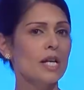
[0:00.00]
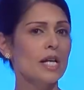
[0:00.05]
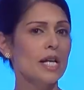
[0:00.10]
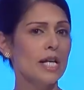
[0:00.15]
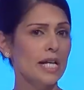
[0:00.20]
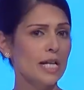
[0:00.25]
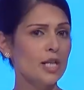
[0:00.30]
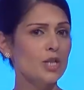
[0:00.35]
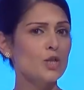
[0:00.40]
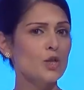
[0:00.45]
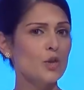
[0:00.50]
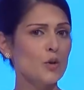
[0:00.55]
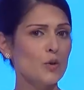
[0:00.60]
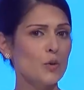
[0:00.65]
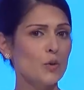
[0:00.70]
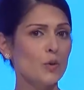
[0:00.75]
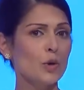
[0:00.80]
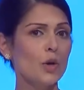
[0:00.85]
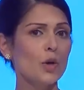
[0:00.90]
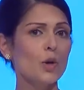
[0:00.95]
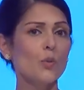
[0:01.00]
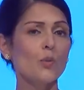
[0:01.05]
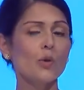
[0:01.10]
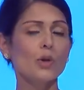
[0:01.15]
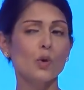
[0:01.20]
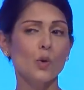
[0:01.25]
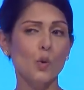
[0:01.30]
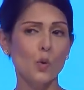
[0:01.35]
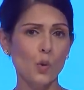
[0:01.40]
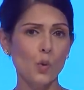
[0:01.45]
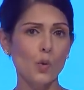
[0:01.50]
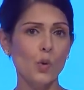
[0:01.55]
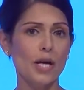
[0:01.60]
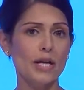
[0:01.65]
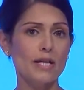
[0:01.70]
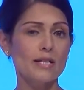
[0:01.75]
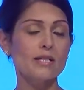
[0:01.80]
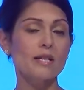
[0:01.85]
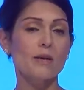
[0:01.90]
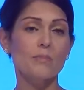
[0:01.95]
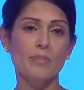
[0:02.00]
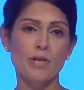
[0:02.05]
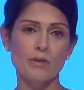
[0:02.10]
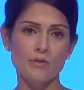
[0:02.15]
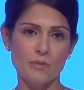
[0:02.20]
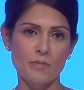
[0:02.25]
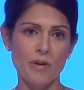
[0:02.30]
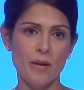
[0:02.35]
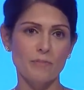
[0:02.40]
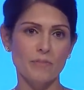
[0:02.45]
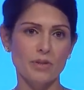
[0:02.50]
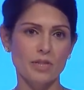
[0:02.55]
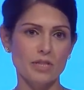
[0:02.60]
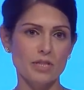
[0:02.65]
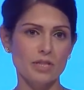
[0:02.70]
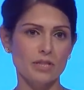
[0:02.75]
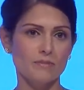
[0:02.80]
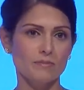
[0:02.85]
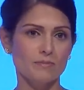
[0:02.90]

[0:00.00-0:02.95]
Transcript: He too will always be remembered.